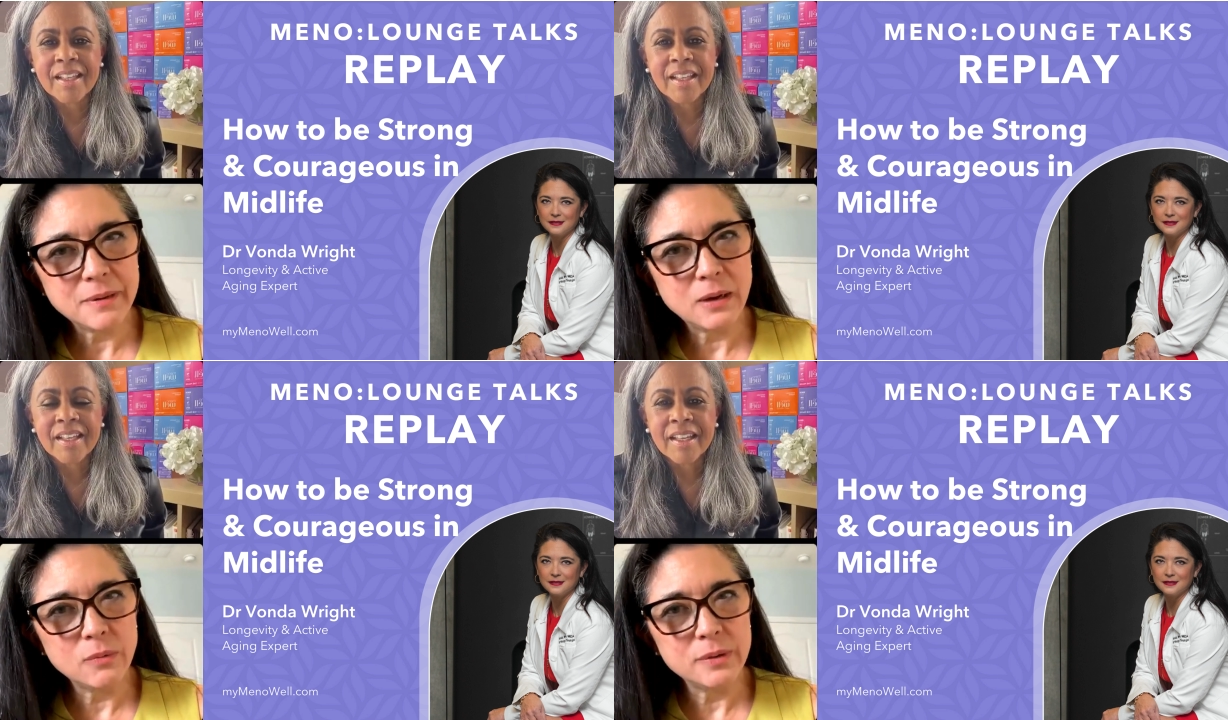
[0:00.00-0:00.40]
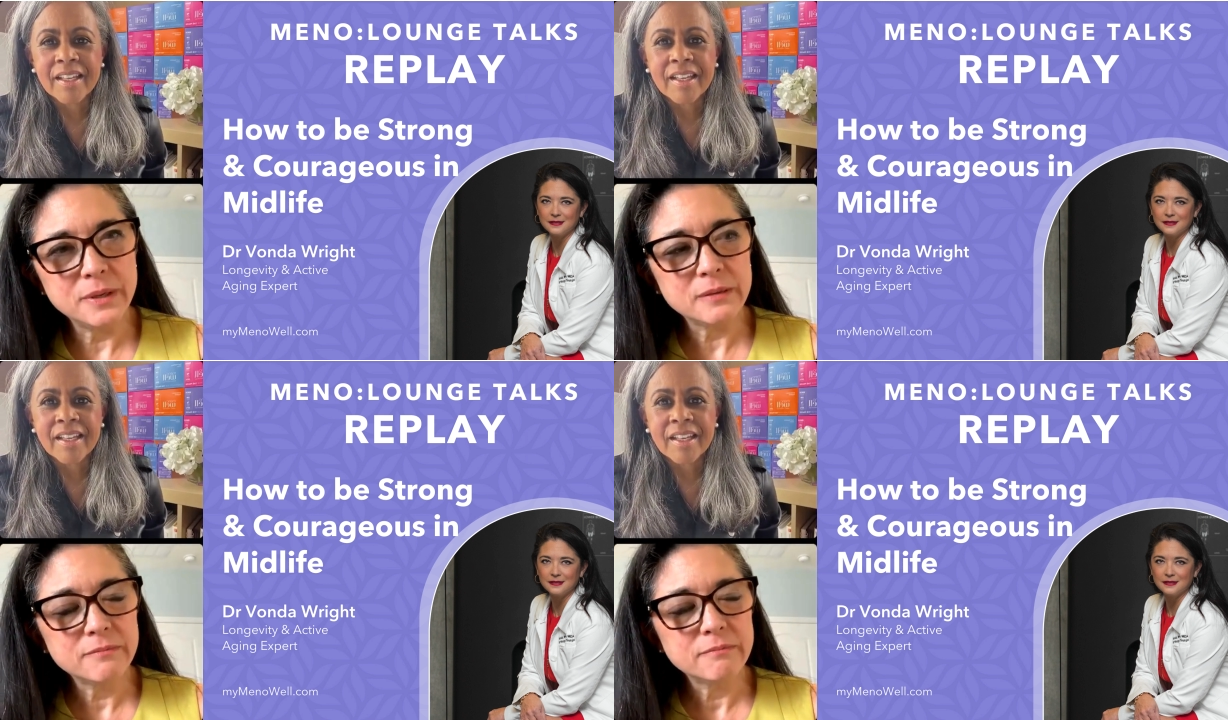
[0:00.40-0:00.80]
Speaker 1: about
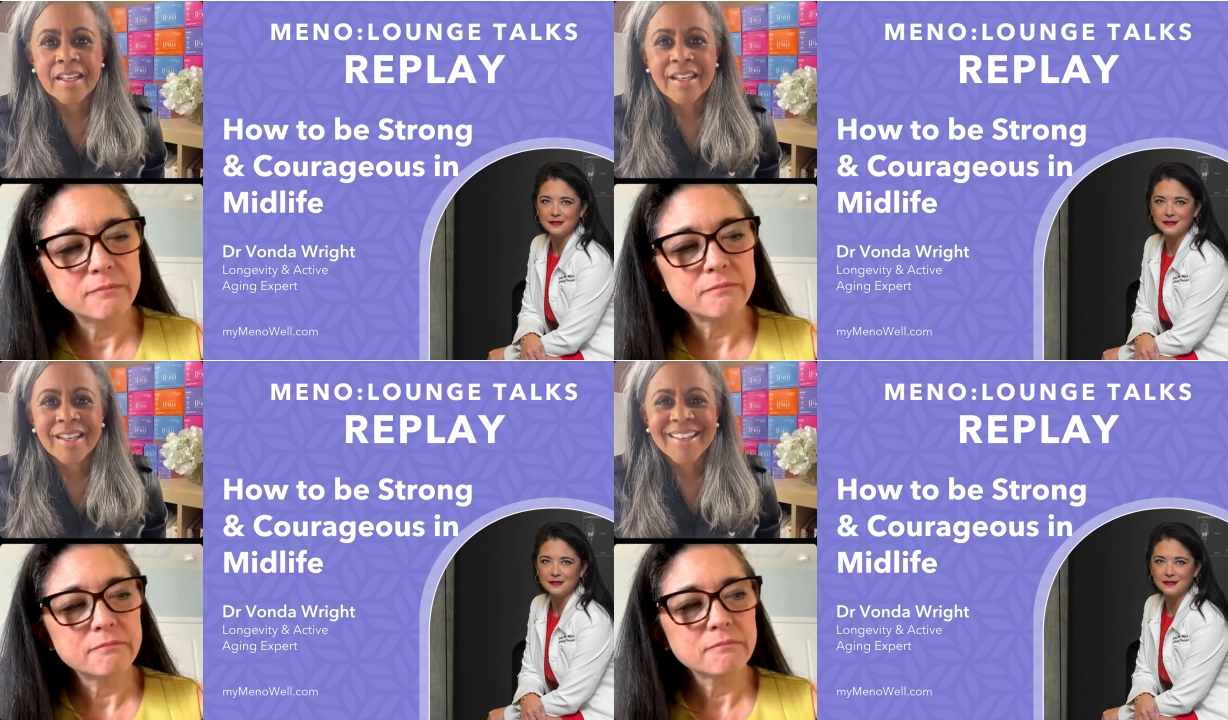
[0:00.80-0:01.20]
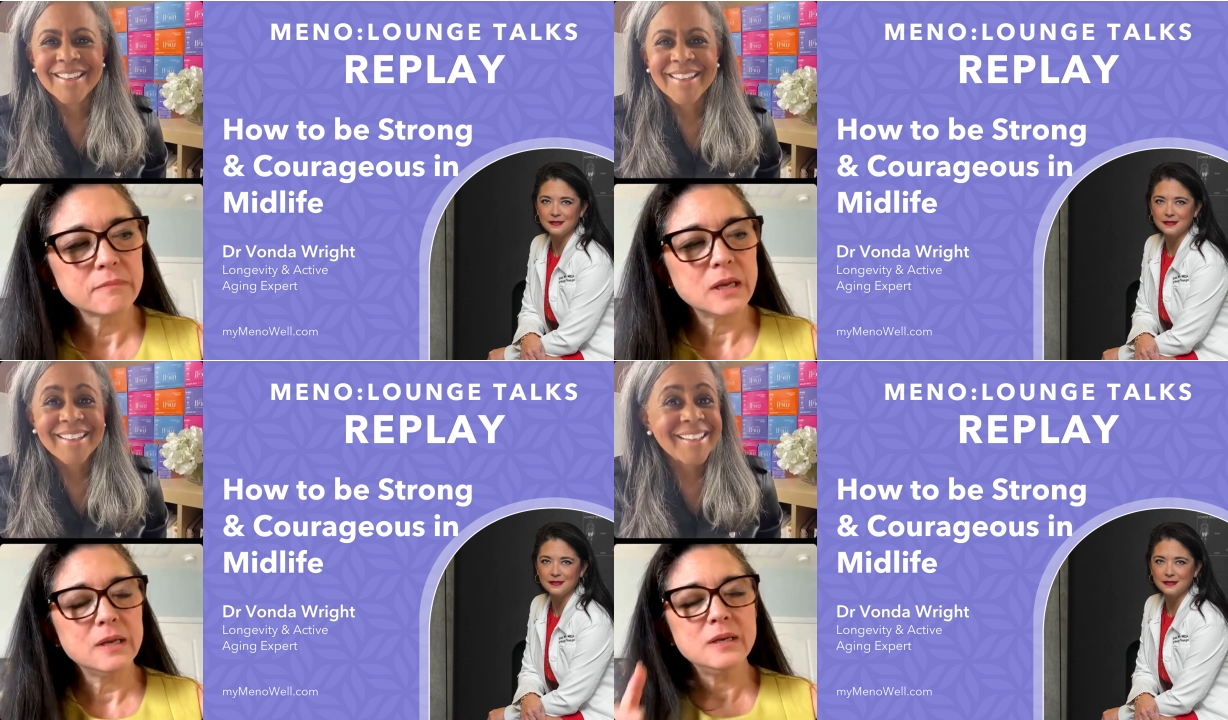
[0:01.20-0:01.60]
women
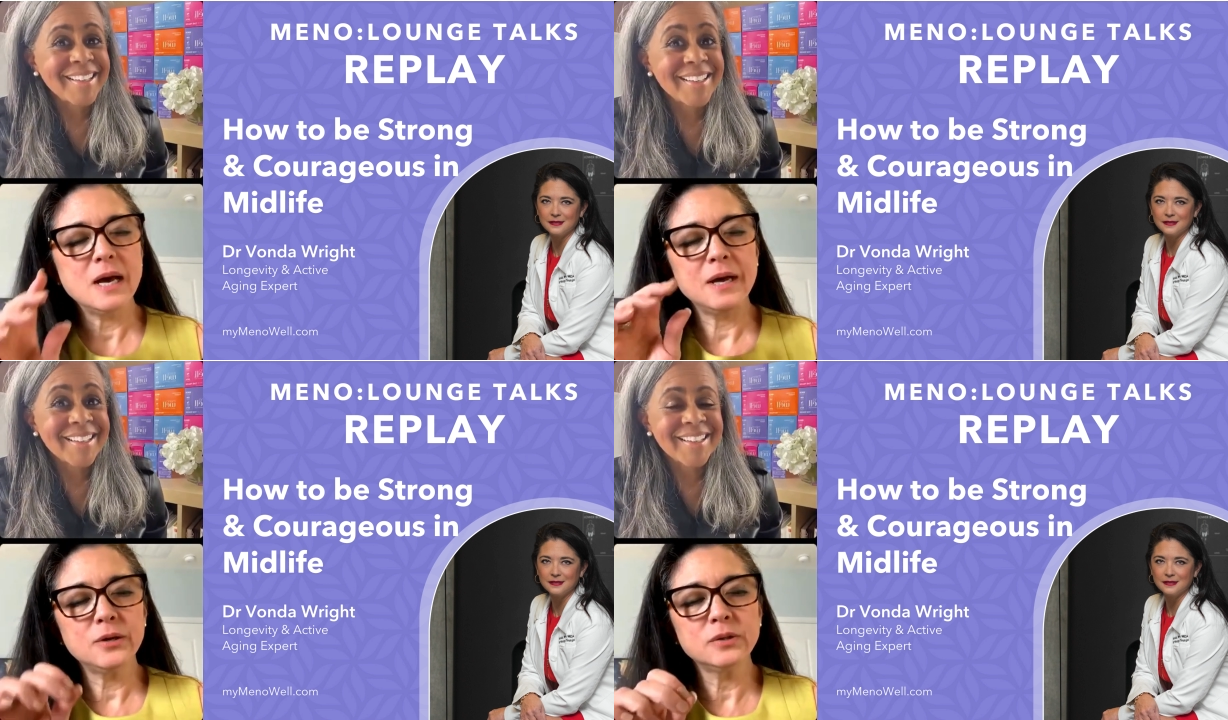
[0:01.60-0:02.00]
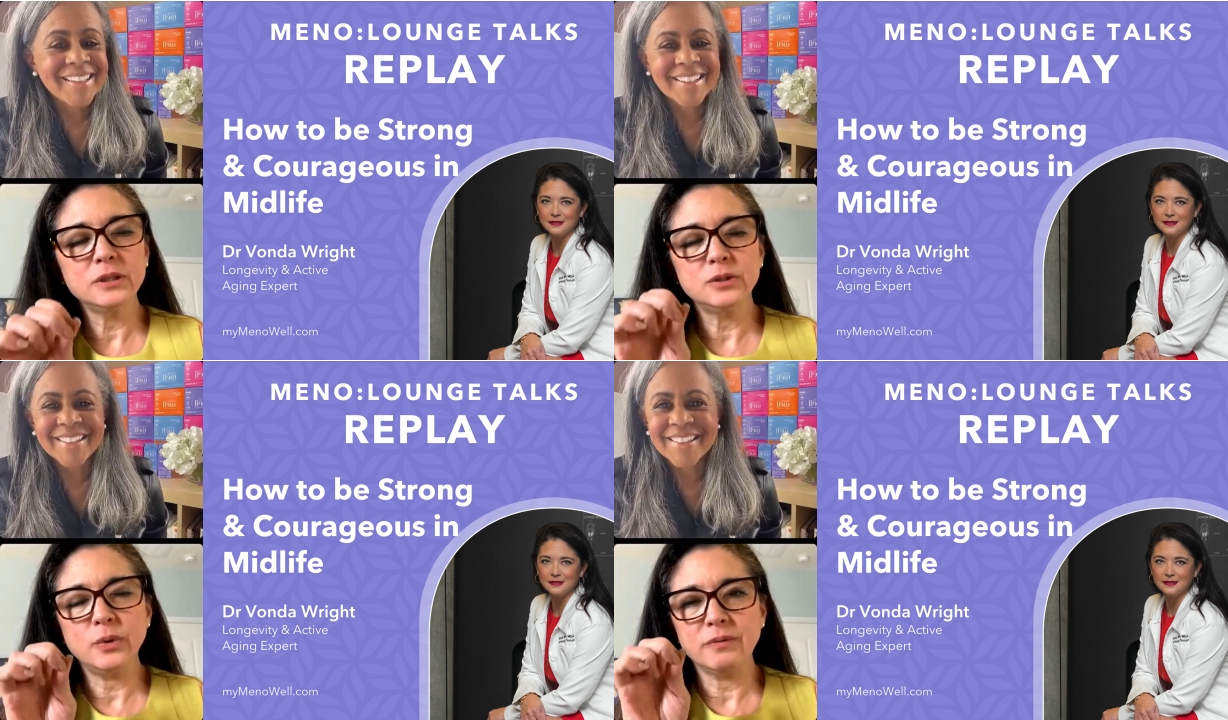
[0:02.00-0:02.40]
not only
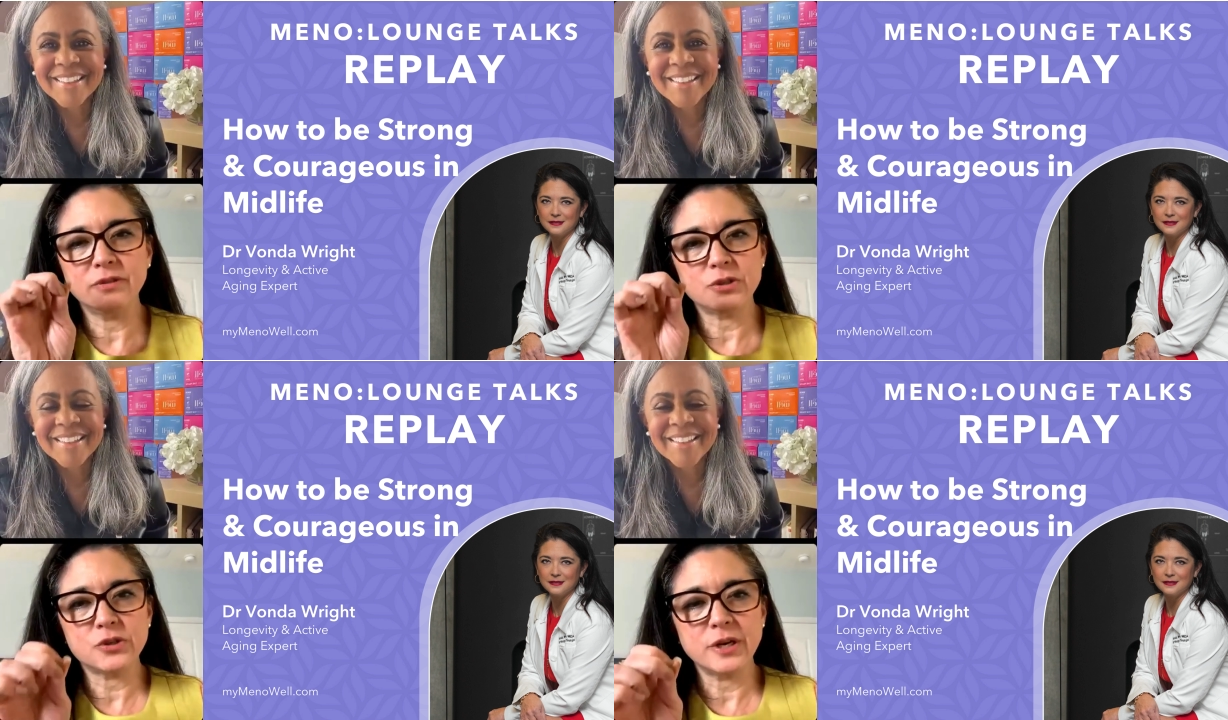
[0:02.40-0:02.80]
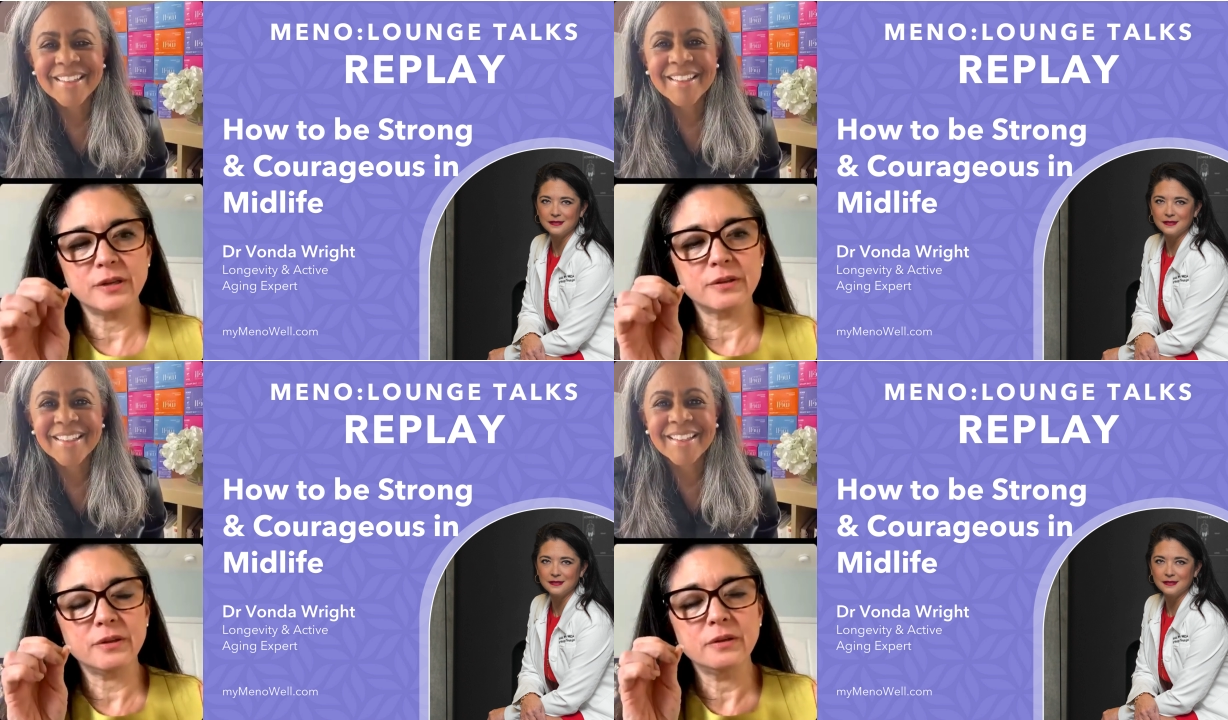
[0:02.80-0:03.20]
do we have the
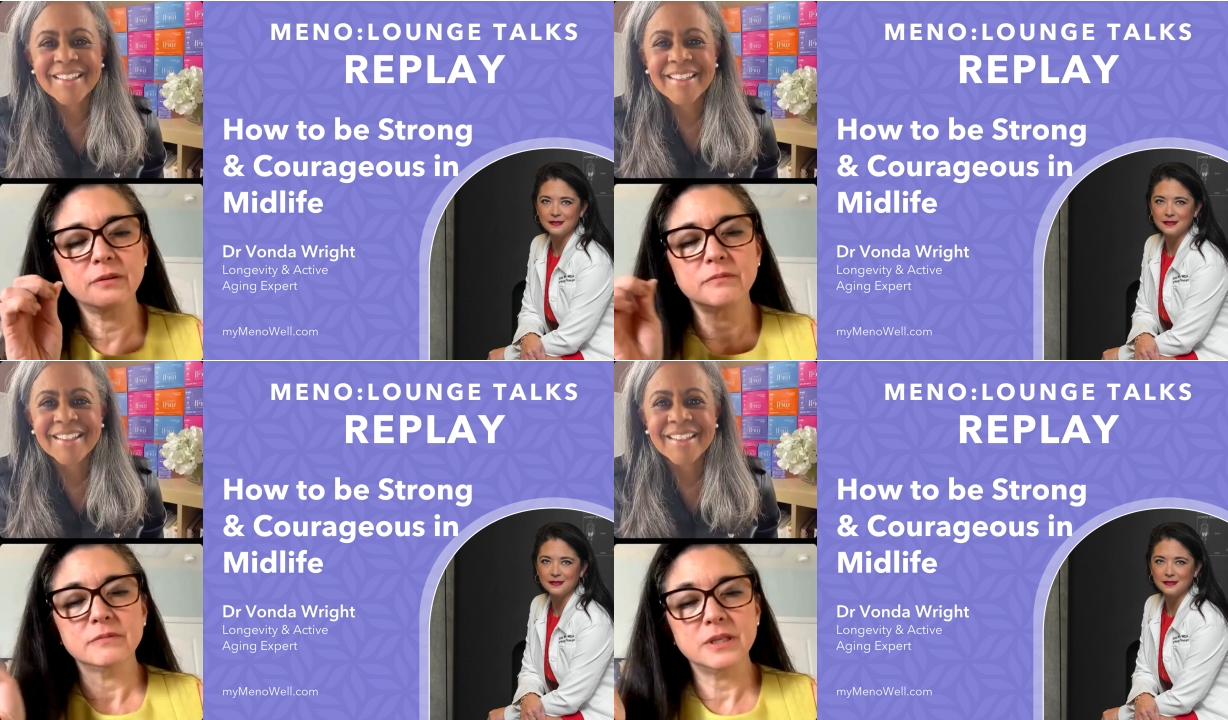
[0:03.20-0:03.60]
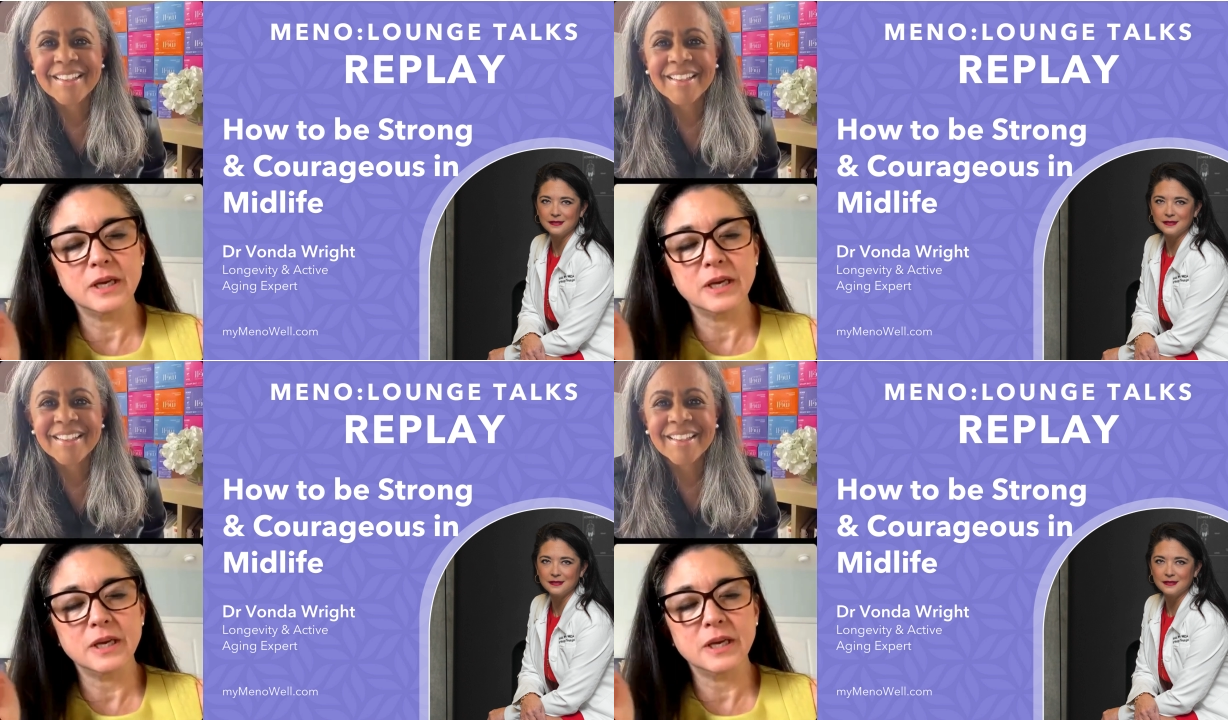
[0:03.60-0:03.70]
strength to